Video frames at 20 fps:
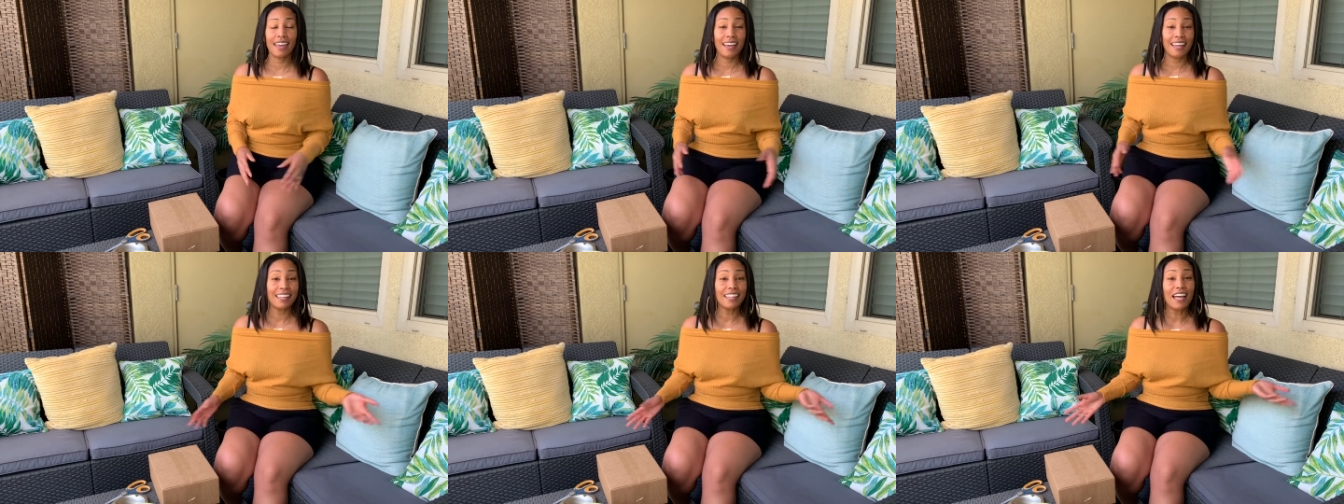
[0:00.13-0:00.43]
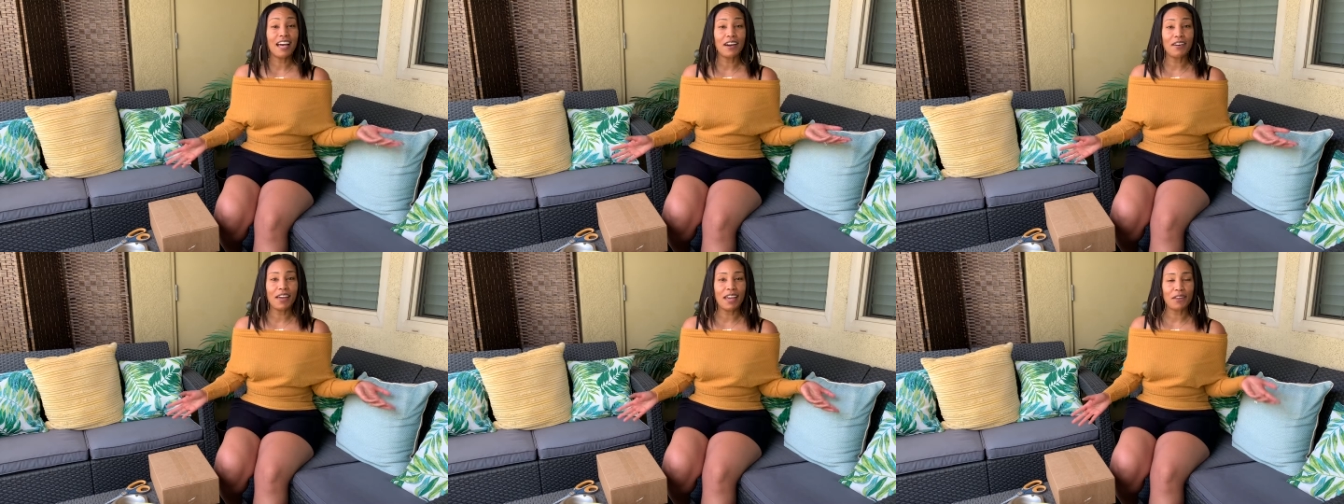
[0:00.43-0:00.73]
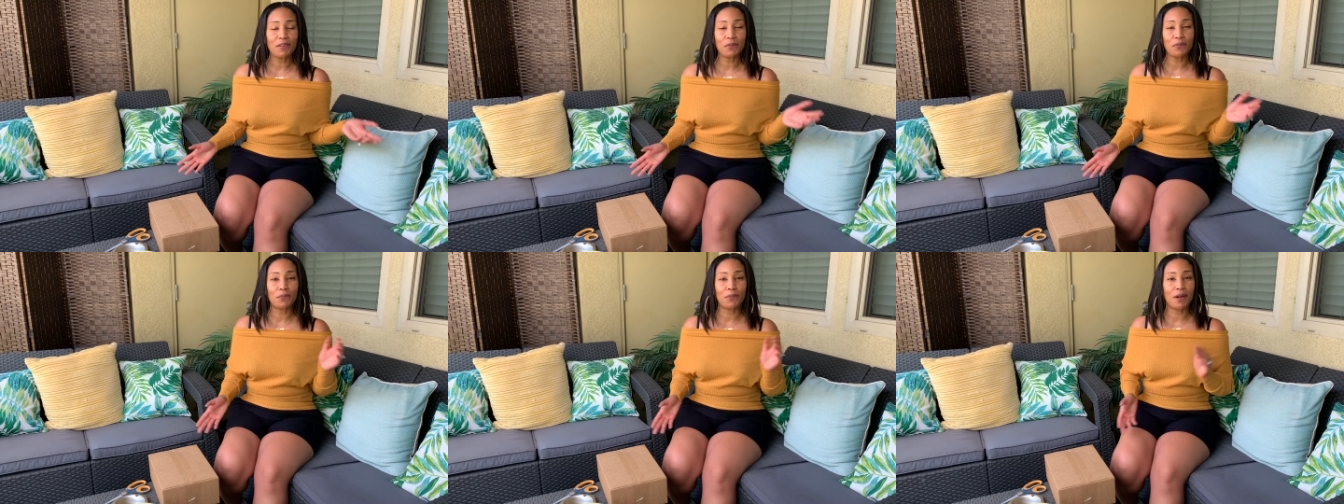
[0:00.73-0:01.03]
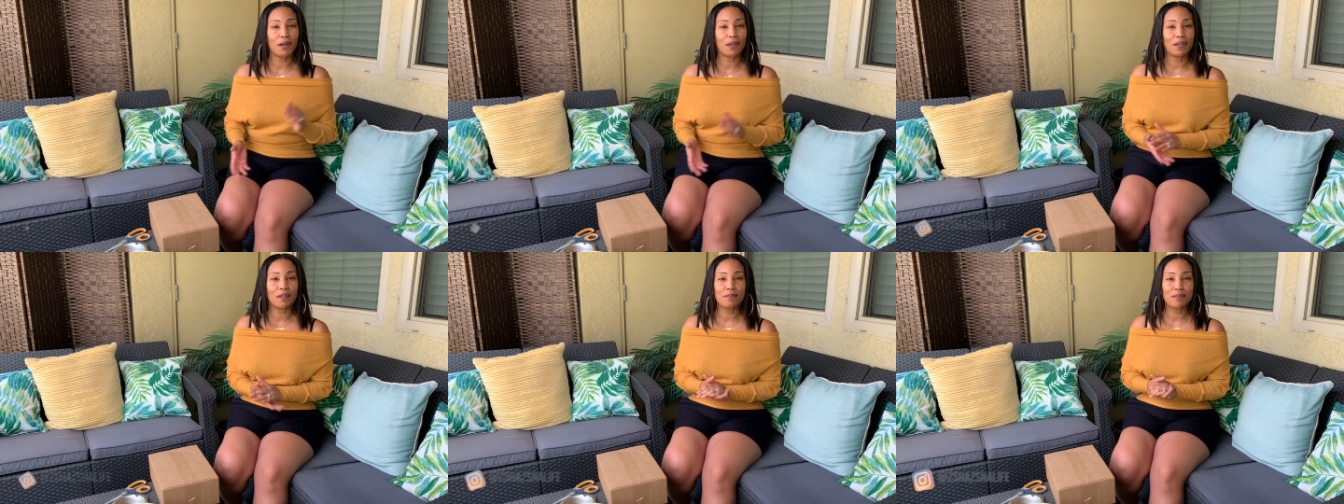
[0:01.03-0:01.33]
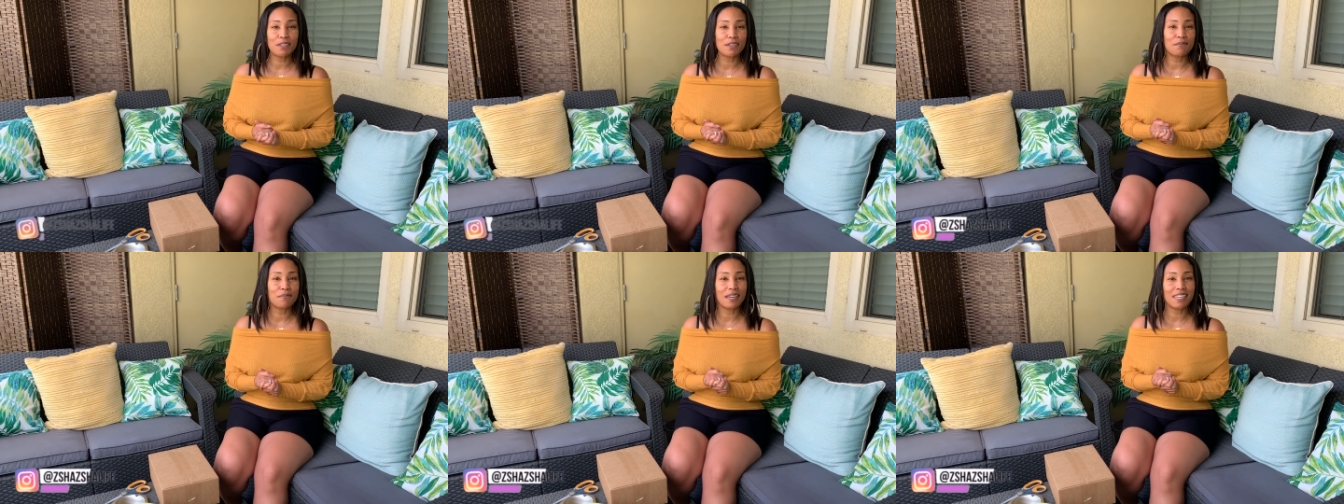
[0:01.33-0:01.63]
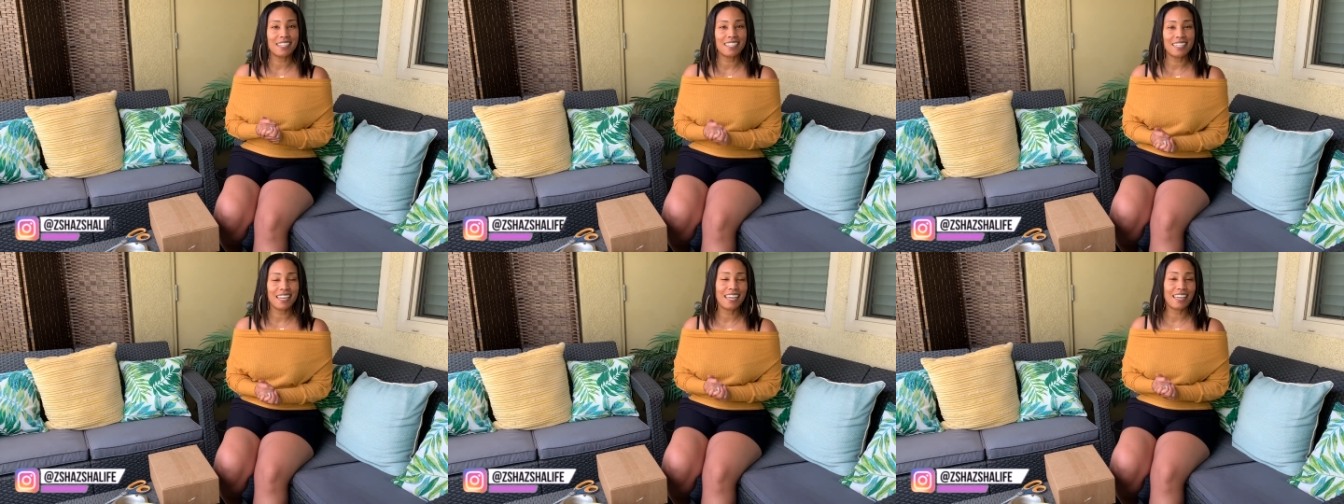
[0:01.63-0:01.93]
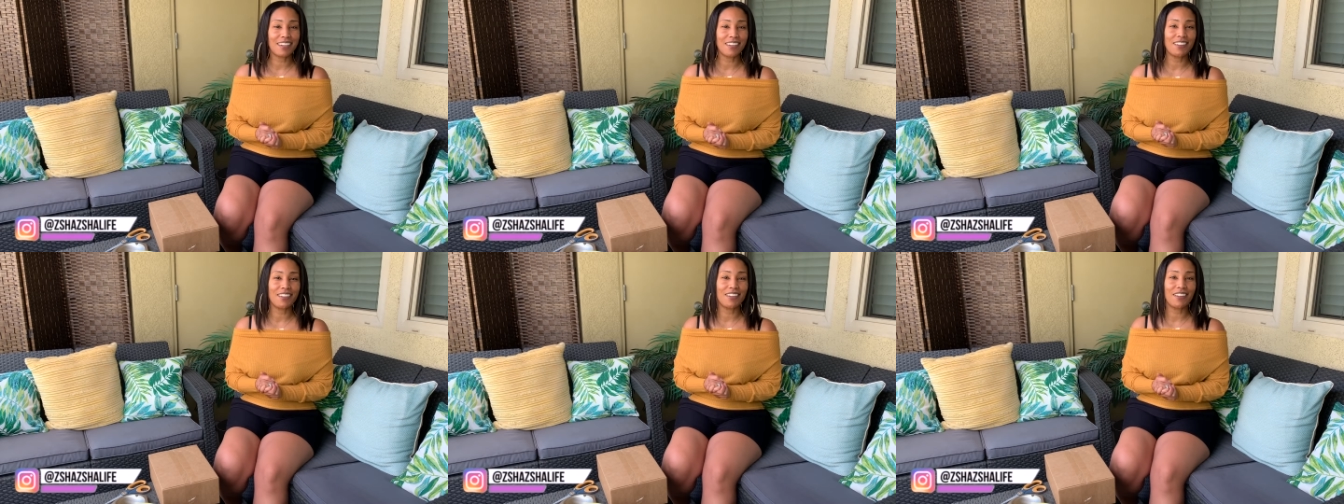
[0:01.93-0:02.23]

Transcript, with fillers: Hello and welcome to my channel.